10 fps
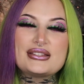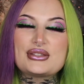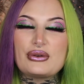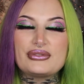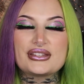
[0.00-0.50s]

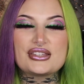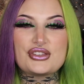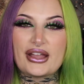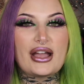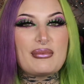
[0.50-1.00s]
Don't forget to
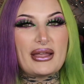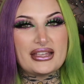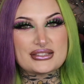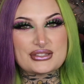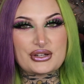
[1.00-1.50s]
check out my
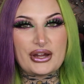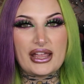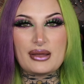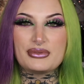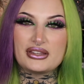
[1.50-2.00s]

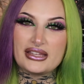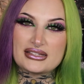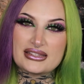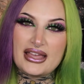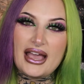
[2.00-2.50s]
Instagram. The link
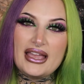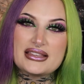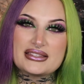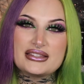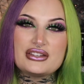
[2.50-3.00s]
to that
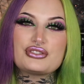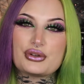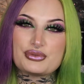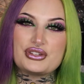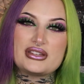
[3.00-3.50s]
is in the
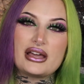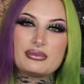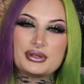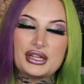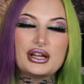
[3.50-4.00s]
description down
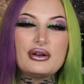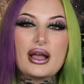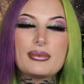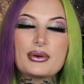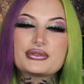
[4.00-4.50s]
below.
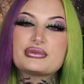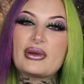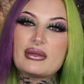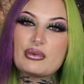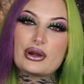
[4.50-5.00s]
I post
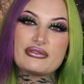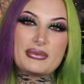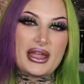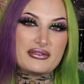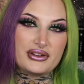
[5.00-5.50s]
way more of
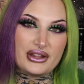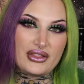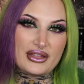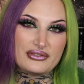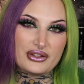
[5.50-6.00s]
my everyday
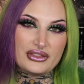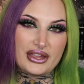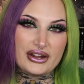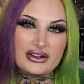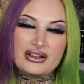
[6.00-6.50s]
life on
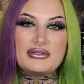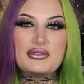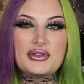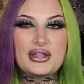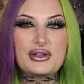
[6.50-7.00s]
there. Give the
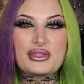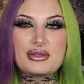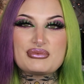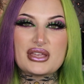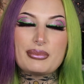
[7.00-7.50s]
video a
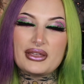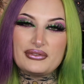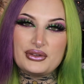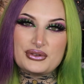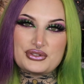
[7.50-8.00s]
thumbs up
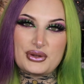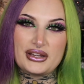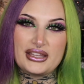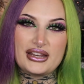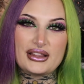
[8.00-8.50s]
if you enjoyed
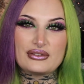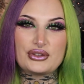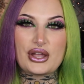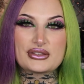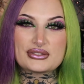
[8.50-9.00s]
it. I love you
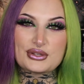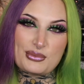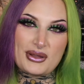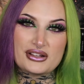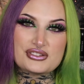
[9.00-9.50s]
guys so
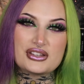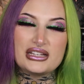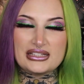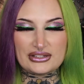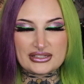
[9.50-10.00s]
much. And
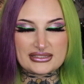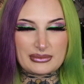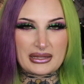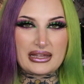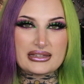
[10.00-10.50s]
until next
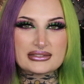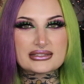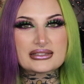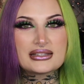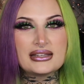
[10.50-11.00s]
time,
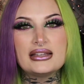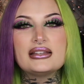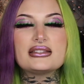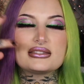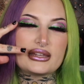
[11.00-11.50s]
guys,
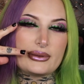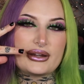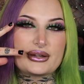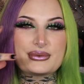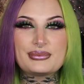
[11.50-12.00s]
stay
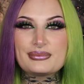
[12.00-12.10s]
weird.